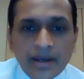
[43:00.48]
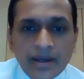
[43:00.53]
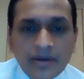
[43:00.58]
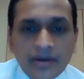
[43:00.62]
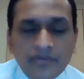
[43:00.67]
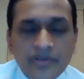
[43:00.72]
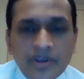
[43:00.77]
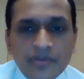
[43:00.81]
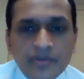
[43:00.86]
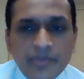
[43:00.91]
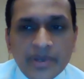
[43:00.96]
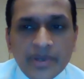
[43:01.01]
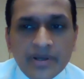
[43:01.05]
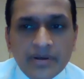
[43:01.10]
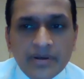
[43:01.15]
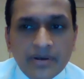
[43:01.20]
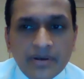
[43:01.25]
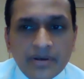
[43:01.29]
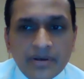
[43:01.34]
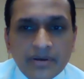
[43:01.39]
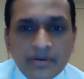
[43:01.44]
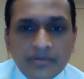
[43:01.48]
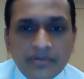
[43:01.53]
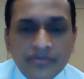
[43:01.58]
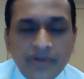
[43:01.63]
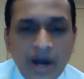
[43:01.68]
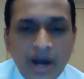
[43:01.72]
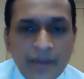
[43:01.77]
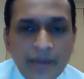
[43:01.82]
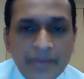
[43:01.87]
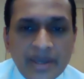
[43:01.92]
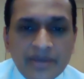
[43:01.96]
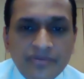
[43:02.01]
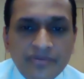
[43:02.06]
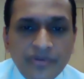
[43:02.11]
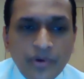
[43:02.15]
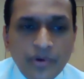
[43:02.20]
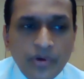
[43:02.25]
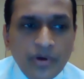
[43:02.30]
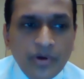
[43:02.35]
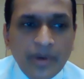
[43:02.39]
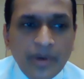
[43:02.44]
we've been farming
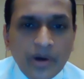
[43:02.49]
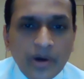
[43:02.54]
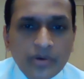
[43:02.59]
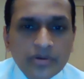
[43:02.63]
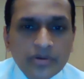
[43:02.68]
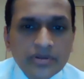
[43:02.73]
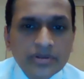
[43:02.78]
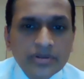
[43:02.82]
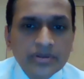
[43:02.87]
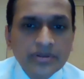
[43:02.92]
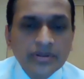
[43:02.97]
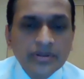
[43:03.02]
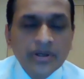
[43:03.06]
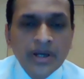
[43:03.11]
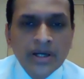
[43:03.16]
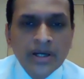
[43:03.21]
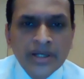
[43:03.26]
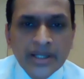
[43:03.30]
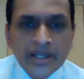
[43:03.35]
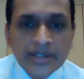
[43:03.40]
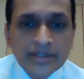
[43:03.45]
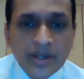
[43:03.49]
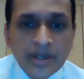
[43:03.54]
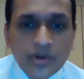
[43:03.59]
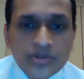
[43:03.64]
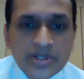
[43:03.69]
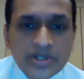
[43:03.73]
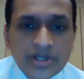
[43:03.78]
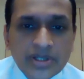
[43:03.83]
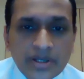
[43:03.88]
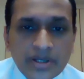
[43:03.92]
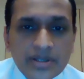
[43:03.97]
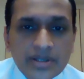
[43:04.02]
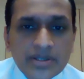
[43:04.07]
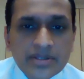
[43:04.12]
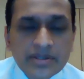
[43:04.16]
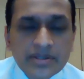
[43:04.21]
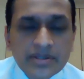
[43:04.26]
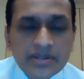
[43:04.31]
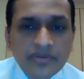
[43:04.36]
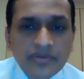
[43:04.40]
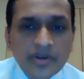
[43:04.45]
for about 10,000
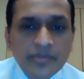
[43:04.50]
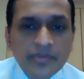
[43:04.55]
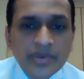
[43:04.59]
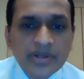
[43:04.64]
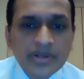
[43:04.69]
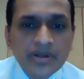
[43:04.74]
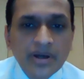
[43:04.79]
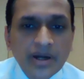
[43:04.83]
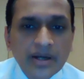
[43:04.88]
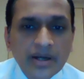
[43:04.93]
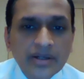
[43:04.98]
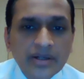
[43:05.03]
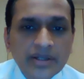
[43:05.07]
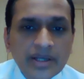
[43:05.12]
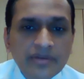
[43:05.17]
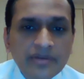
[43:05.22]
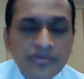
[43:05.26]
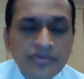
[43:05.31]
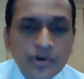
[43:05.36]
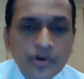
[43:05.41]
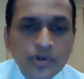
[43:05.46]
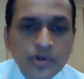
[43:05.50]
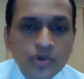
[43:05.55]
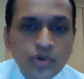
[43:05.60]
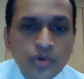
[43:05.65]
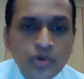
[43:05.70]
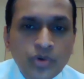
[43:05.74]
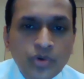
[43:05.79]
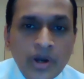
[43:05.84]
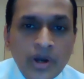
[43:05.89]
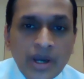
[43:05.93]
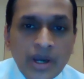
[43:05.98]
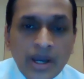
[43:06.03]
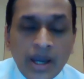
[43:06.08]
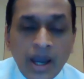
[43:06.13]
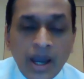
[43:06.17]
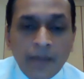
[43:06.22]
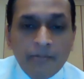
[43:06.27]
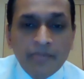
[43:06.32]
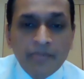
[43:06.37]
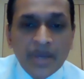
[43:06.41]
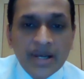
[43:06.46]
years. We've been hunting for 2
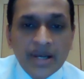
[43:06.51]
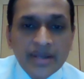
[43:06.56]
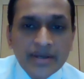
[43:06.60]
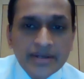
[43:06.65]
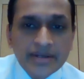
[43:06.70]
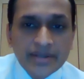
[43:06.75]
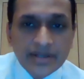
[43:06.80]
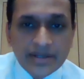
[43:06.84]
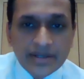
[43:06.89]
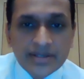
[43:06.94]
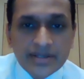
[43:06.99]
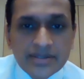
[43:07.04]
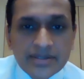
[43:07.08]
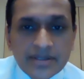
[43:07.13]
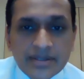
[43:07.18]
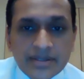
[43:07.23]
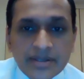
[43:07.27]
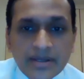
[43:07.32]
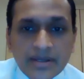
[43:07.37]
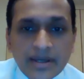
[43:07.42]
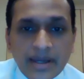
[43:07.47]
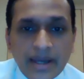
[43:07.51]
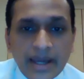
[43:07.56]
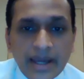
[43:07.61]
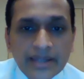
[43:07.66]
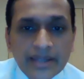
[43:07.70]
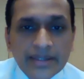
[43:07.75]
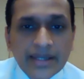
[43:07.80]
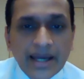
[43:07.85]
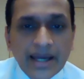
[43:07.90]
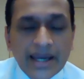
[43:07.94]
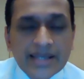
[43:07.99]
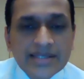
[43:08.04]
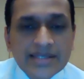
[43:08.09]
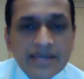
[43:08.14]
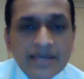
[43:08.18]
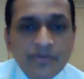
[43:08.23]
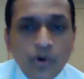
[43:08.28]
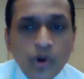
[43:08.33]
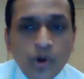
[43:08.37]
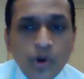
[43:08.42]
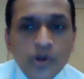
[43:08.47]
million years. And the eyes
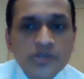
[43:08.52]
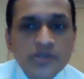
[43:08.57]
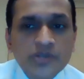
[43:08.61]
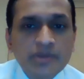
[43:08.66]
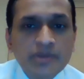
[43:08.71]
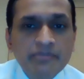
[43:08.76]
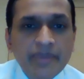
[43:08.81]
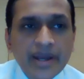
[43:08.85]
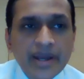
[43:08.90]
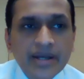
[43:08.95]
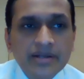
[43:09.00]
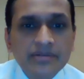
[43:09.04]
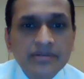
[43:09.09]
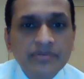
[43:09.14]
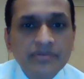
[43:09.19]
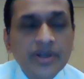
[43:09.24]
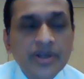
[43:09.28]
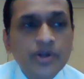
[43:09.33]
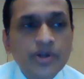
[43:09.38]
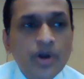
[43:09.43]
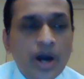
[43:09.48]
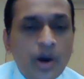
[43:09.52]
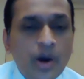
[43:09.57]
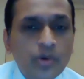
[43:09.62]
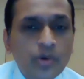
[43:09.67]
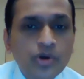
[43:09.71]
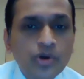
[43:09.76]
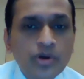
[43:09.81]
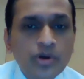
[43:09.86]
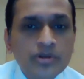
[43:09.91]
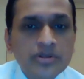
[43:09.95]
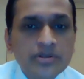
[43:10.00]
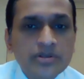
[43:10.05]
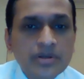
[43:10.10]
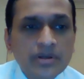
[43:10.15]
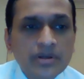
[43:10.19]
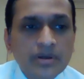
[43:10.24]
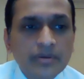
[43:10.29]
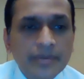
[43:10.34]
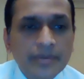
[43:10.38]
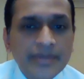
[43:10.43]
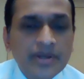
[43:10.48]
have always been meant when you're outdoors,
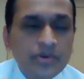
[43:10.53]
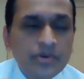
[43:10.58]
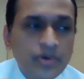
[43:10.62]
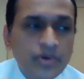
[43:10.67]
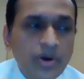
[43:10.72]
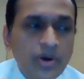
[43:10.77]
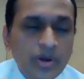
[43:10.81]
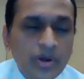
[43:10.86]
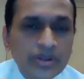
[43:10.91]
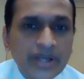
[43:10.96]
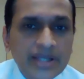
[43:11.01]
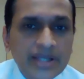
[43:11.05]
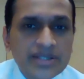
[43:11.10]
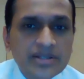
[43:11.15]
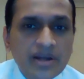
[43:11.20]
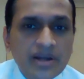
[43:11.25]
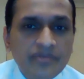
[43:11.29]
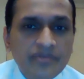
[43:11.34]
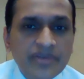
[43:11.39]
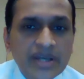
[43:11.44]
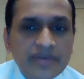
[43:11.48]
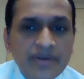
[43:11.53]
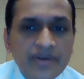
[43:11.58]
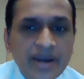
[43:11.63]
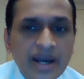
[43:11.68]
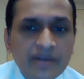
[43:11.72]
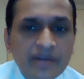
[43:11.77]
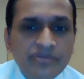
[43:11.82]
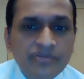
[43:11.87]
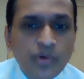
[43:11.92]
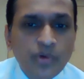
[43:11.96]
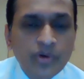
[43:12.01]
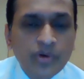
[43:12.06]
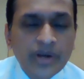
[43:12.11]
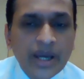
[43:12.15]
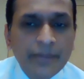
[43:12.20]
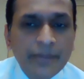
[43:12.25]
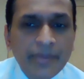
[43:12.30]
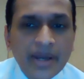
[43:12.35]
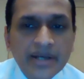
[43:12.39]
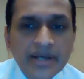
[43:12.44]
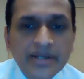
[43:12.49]
doing all that stuff. We never had phone,
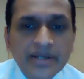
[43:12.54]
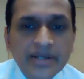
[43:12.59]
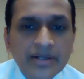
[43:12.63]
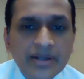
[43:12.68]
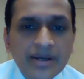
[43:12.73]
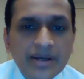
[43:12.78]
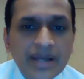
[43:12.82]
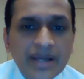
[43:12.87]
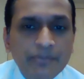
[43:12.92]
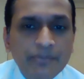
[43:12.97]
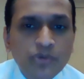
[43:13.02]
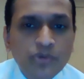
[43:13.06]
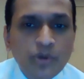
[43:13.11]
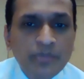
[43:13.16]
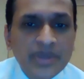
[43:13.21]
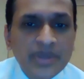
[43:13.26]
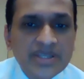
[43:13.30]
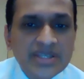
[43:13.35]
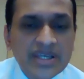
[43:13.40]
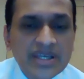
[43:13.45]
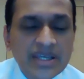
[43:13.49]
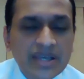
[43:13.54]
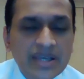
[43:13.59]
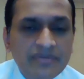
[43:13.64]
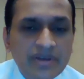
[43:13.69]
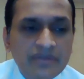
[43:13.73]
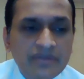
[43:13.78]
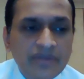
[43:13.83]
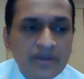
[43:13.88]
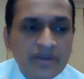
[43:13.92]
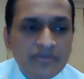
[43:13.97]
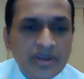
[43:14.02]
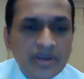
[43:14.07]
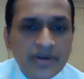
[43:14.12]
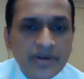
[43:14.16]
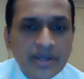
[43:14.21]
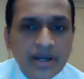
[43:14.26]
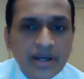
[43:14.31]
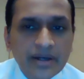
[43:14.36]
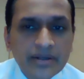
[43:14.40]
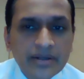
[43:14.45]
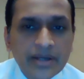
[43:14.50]
iPad, Kindle, laptop, PC, even when we were
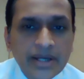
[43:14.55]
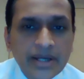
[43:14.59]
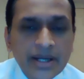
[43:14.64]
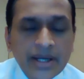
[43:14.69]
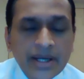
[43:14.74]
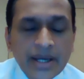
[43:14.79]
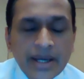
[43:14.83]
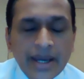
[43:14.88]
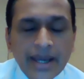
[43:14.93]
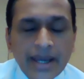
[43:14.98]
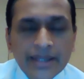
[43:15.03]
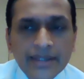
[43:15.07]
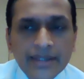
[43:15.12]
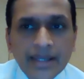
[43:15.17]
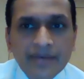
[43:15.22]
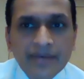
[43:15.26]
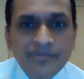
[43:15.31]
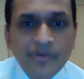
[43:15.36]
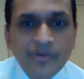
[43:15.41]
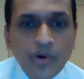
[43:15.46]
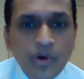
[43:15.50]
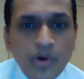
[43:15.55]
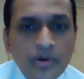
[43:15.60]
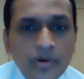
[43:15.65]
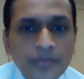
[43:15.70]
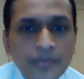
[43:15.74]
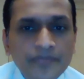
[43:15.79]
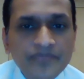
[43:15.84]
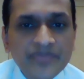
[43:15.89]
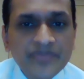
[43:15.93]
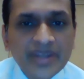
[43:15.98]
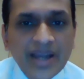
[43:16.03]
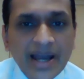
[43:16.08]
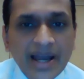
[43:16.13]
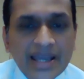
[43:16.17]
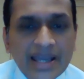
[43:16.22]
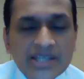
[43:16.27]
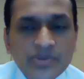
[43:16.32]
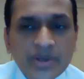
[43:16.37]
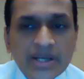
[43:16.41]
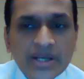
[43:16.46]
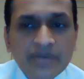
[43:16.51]
young. And therefore, the
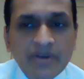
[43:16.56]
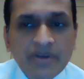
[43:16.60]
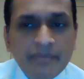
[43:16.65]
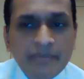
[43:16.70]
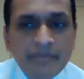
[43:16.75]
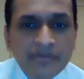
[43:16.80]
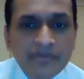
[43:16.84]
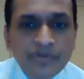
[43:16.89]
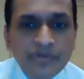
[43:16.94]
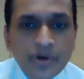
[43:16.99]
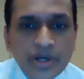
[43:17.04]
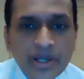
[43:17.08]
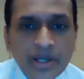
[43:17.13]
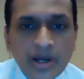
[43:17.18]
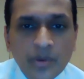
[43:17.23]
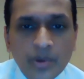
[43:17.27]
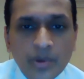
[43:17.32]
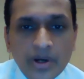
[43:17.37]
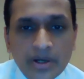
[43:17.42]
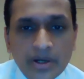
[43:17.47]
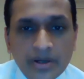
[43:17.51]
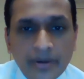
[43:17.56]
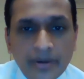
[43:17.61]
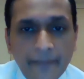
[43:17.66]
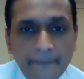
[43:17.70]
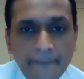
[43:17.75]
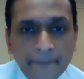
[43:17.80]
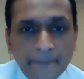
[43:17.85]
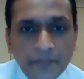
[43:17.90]
eyes were never meant for near work.